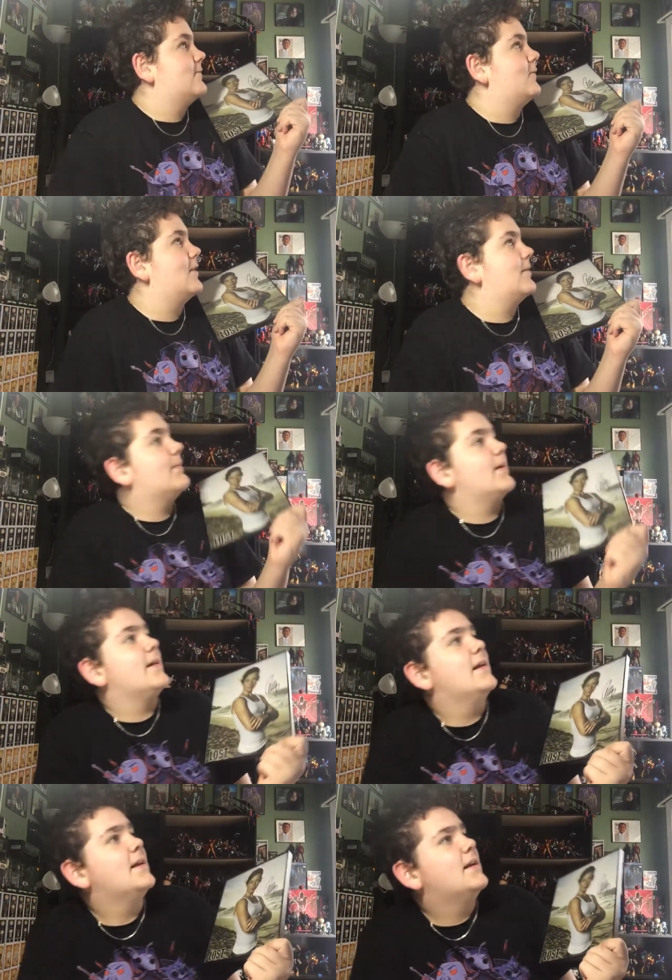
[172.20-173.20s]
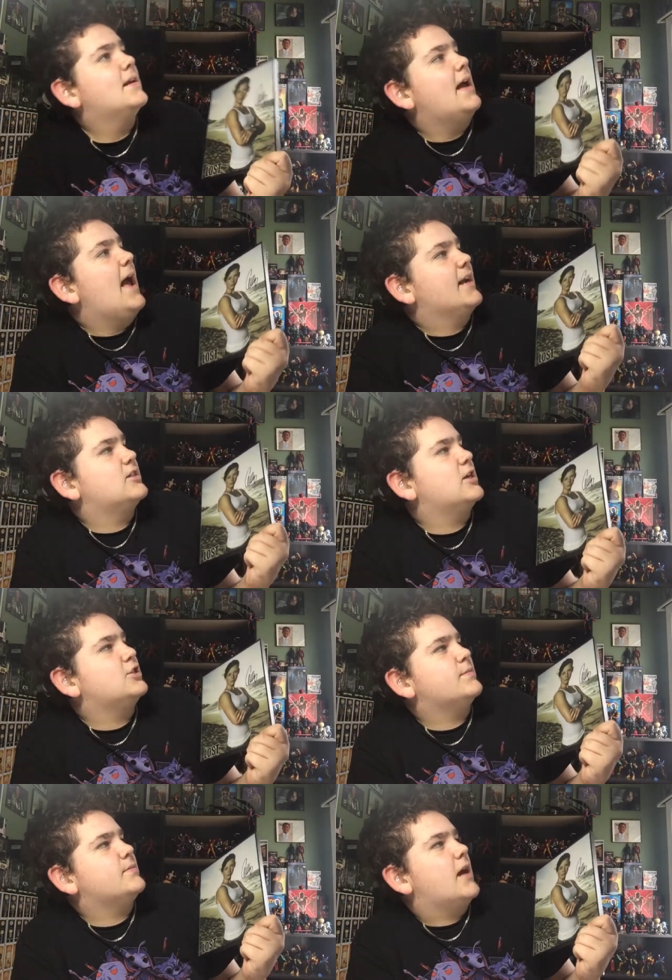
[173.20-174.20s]
of one. But Hacksaw
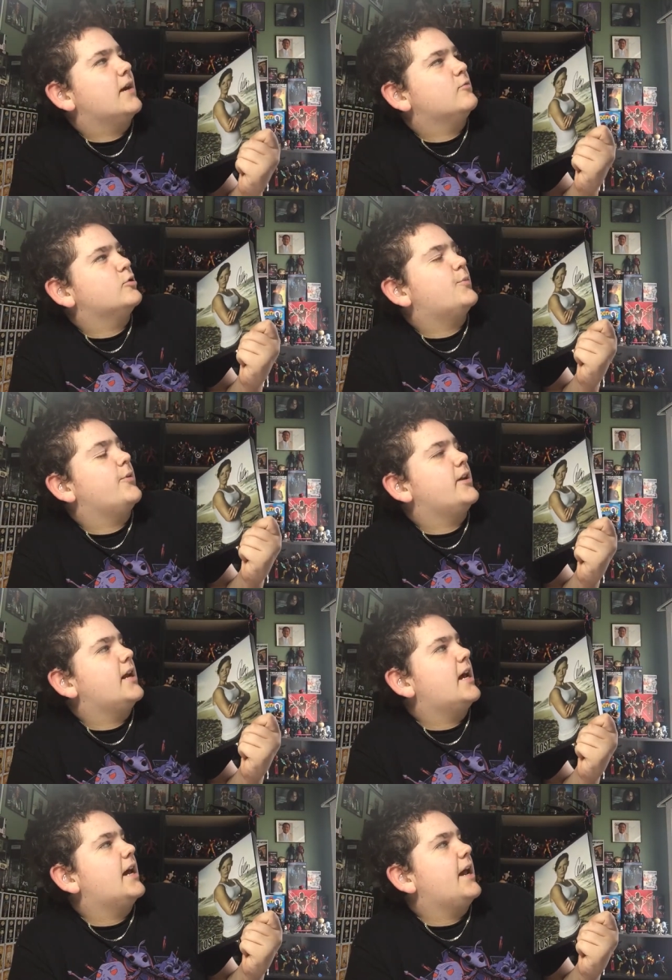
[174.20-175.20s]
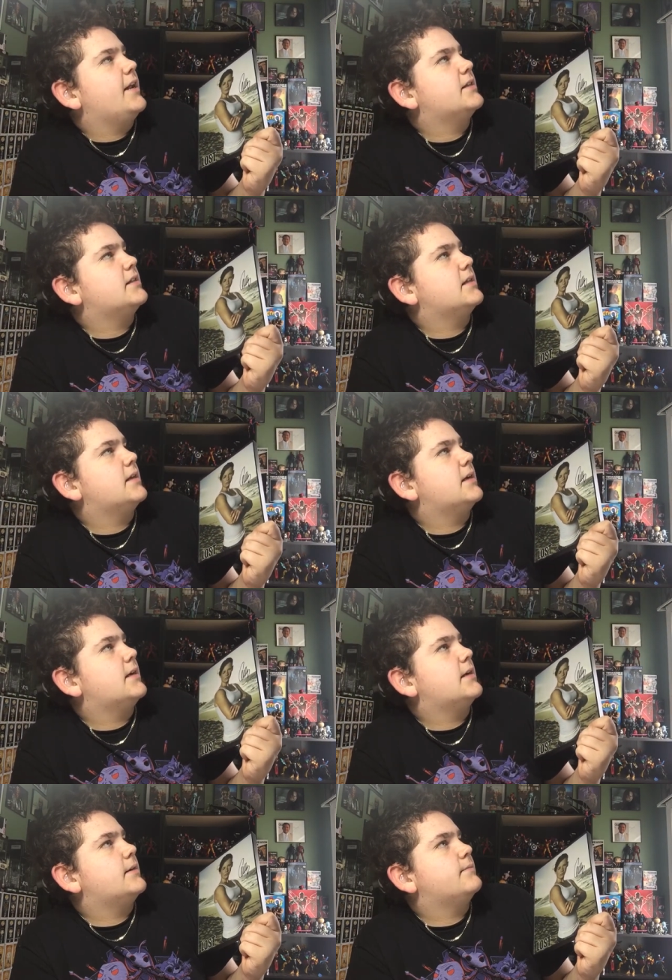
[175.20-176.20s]
Jim Duggan was pretty nice.
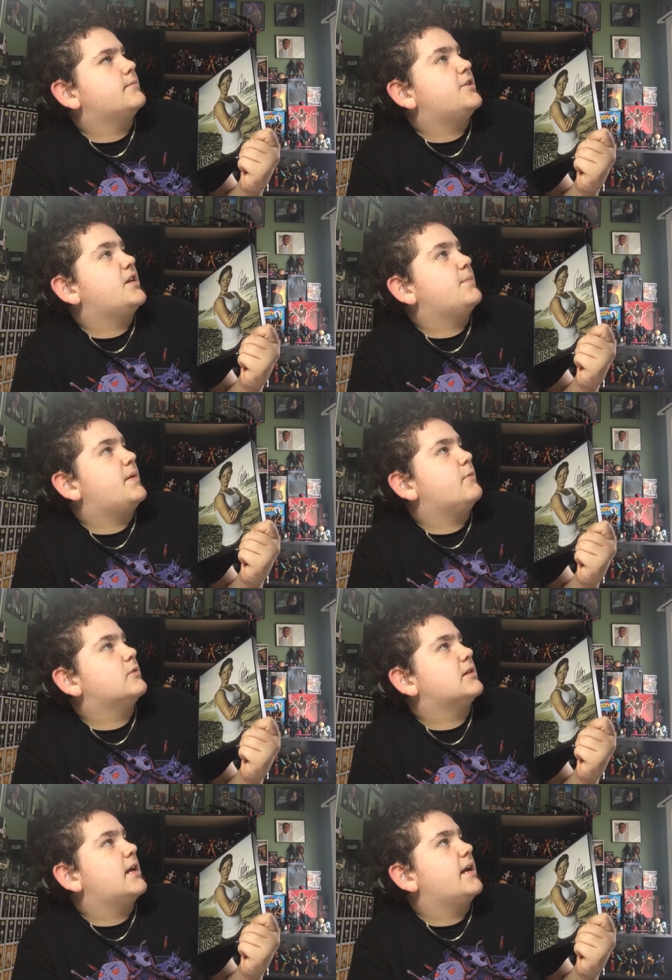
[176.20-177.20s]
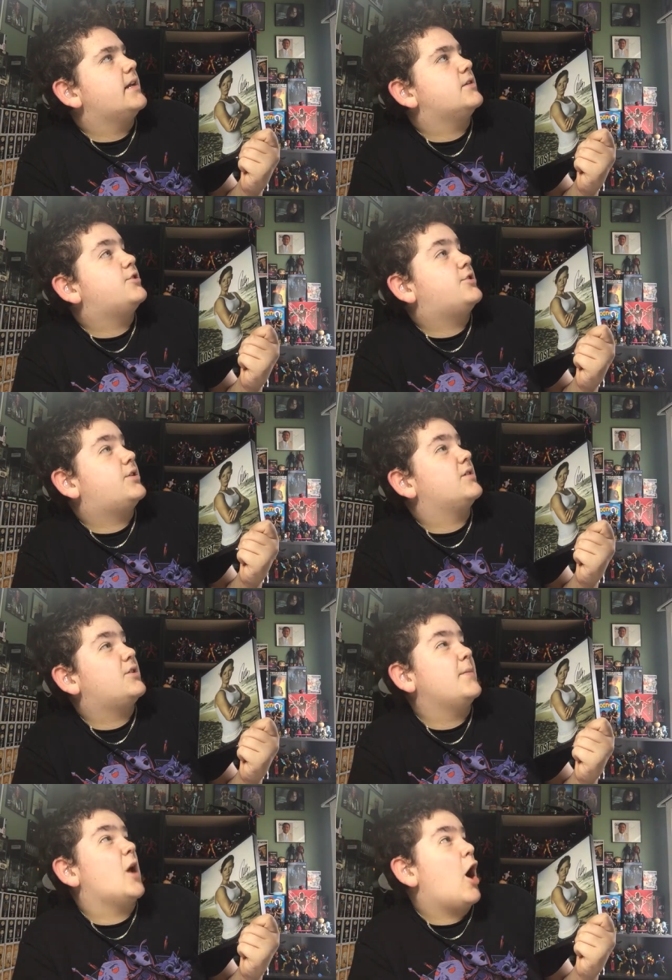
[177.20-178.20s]
Um, DDP was nice. J
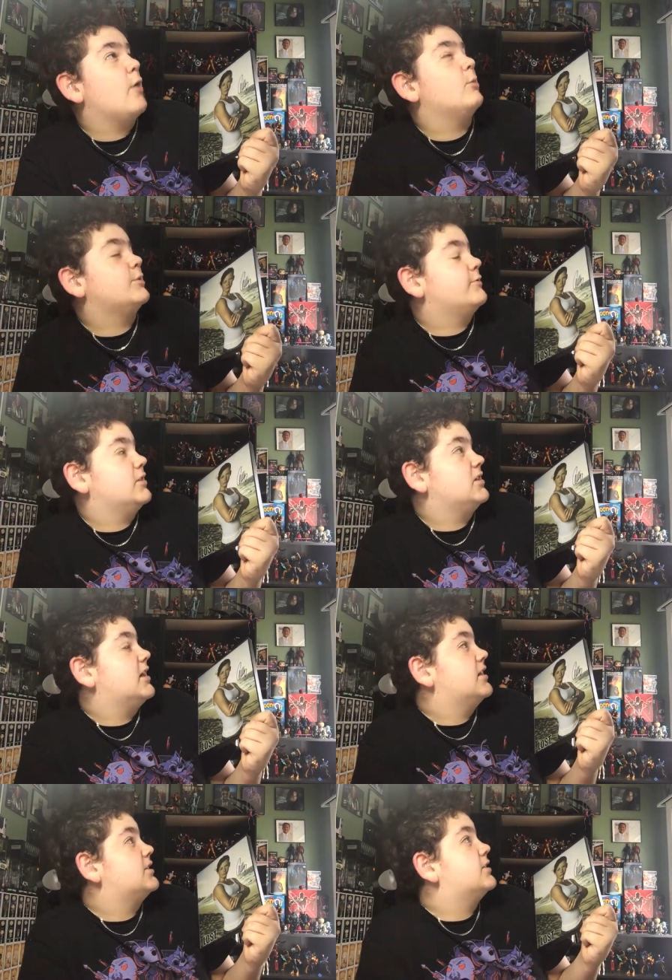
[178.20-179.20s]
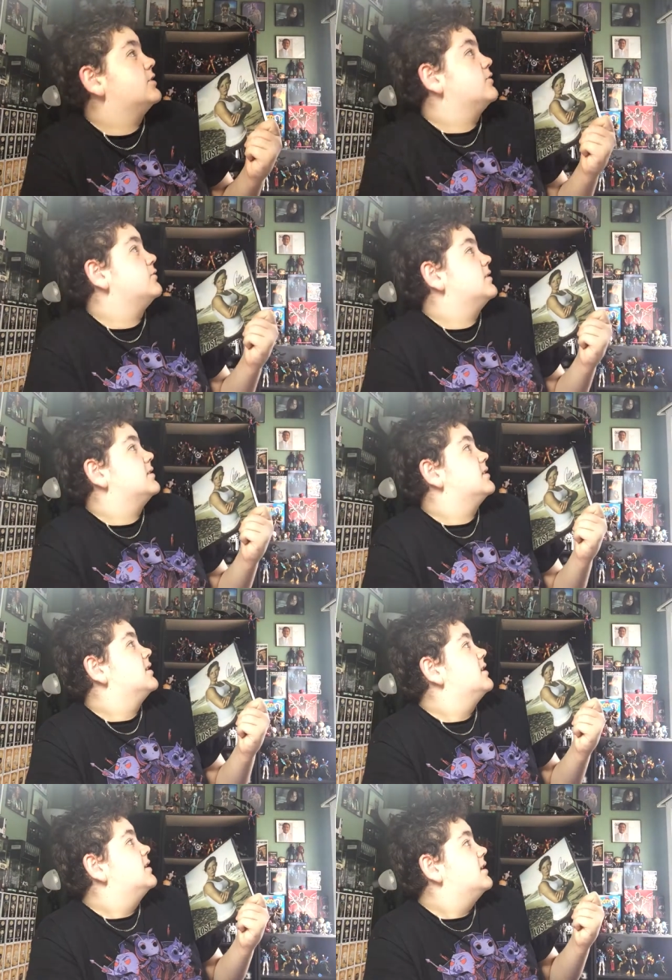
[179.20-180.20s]
Jimmy Hart was really nice too, and
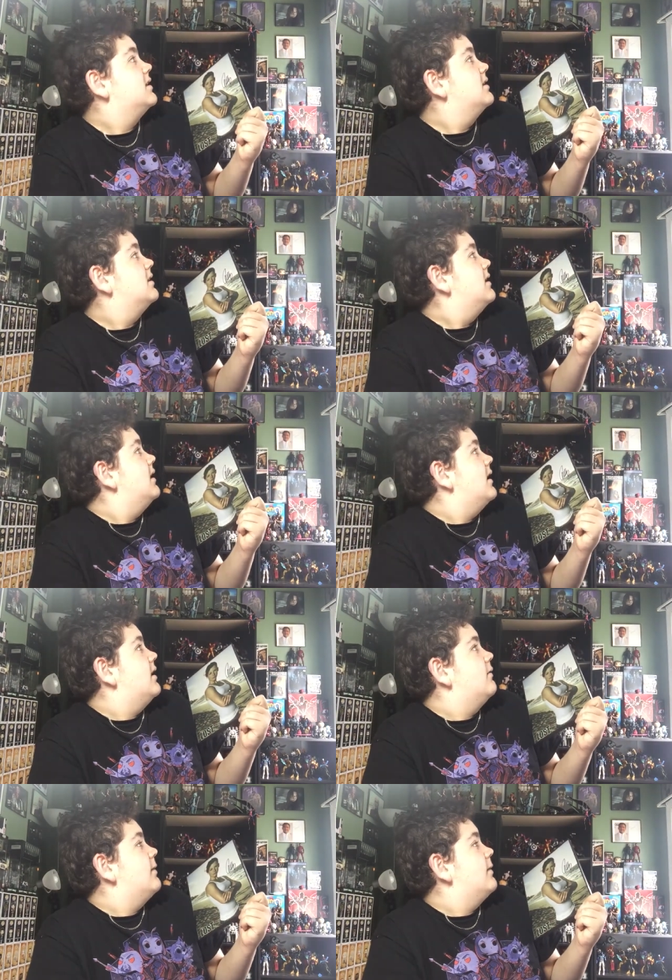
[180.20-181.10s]
uh,